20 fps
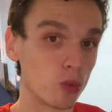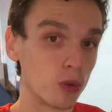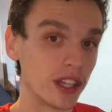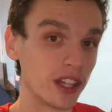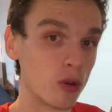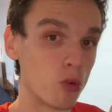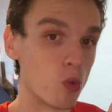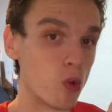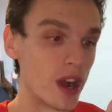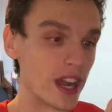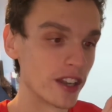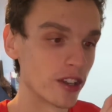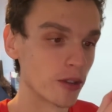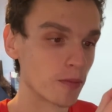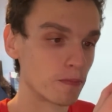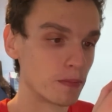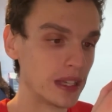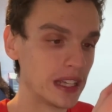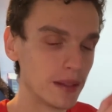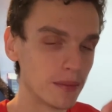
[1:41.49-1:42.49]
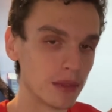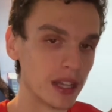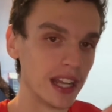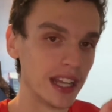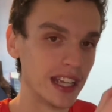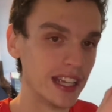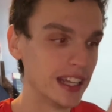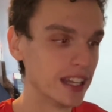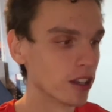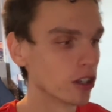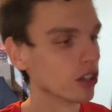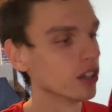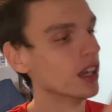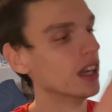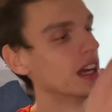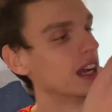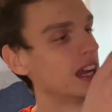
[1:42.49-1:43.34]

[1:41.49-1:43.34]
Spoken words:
with a wider beam here